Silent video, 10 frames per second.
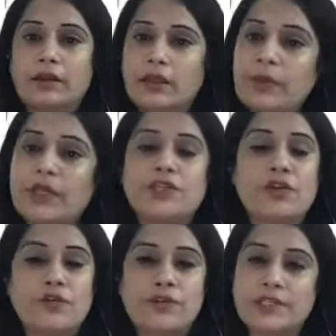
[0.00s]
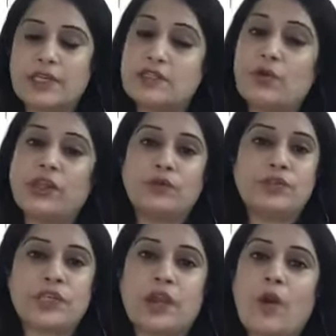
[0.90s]
immigration officer is going to
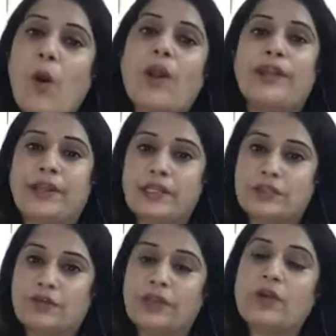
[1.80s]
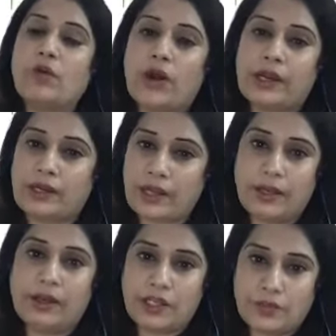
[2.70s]
check all details of their quarantine
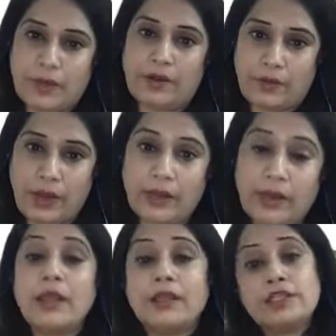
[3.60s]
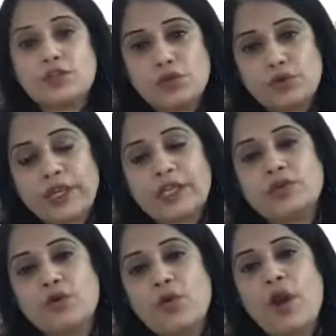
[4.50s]
arrangement, right? The
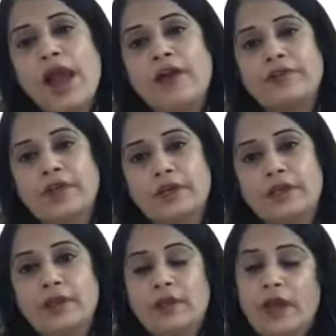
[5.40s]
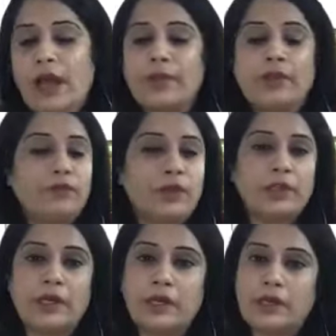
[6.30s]
students who have done, I mean, with
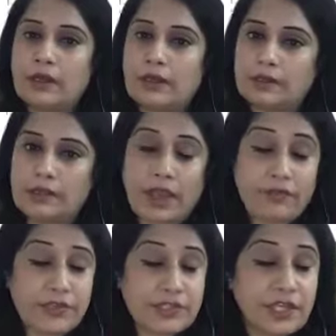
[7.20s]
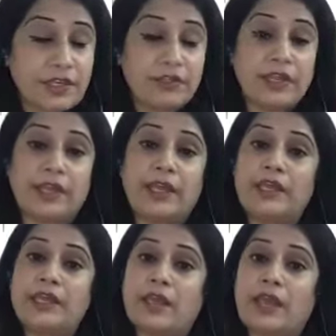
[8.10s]
the, they have received with their
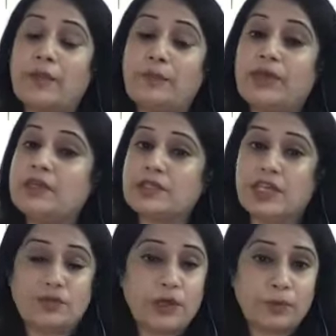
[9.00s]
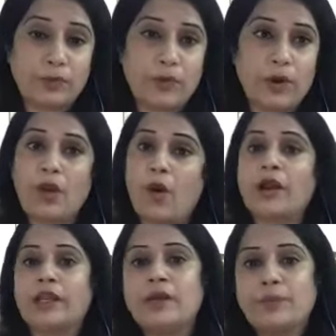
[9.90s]
A I P stage one approval
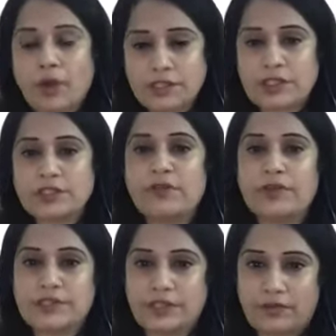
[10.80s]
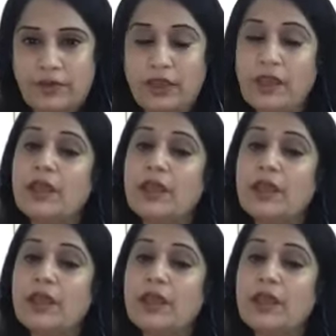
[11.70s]
or in process of receiving,